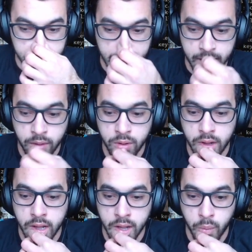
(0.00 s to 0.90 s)
Now,
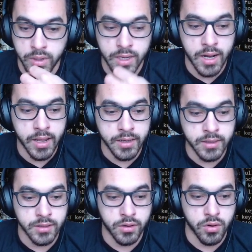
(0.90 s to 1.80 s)
when the
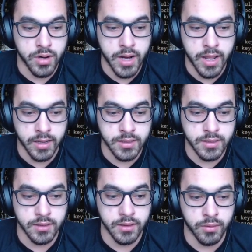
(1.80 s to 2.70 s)
client
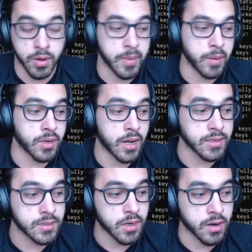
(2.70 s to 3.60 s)
connects, when the
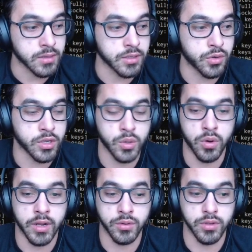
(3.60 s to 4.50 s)
client starts, it tries to
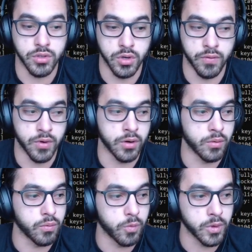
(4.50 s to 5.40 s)
connect to the
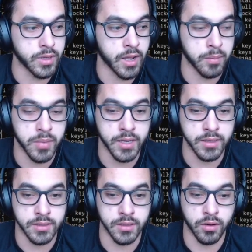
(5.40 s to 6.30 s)
server with the IP
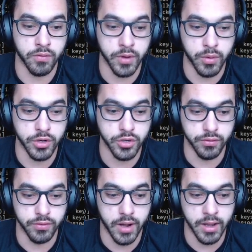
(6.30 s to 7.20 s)
that's in the
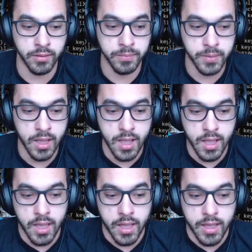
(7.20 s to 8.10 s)
configuration file.
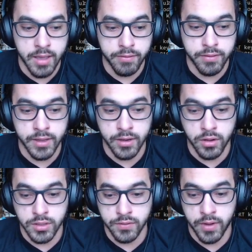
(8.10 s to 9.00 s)
If it
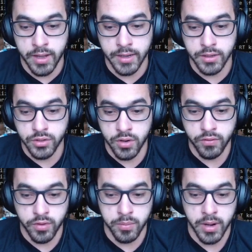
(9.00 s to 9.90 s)
does find a
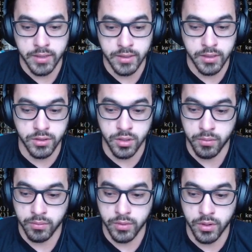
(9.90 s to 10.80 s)
server by sending
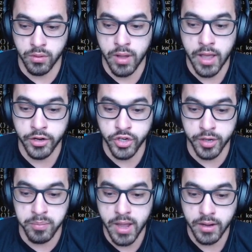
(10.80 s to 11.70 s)
some,
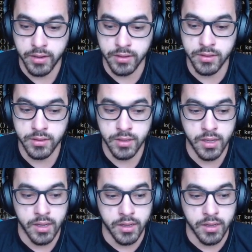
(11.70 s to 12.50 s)
handshake packets,